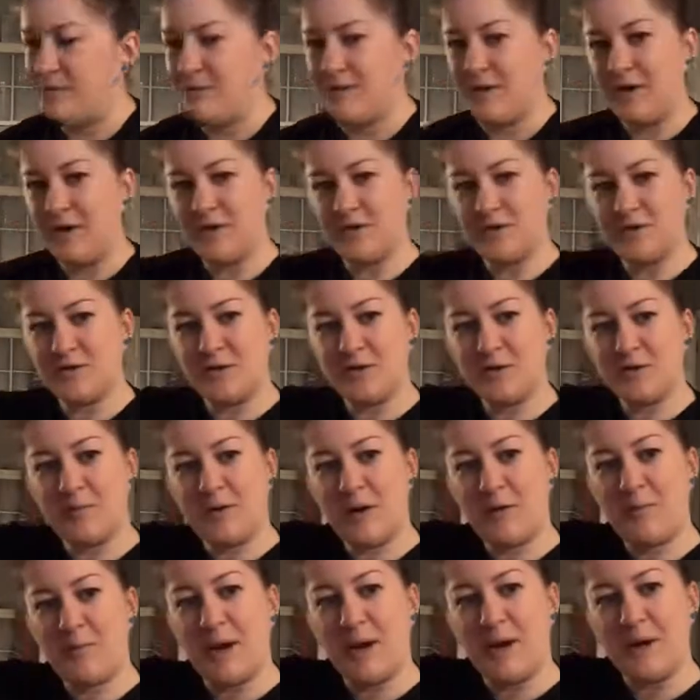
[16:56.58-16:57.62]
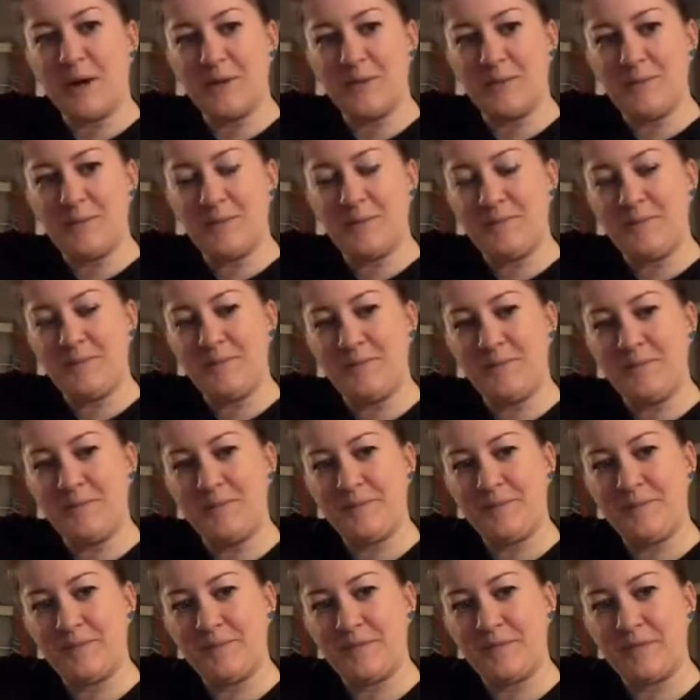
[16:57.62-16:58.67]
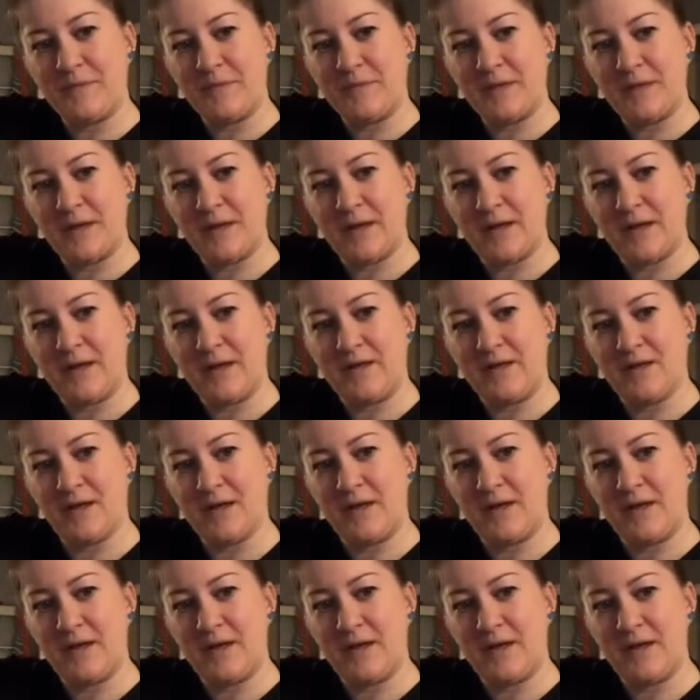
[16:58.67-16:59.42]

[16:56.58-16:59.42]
Fingers are spread apart, okay,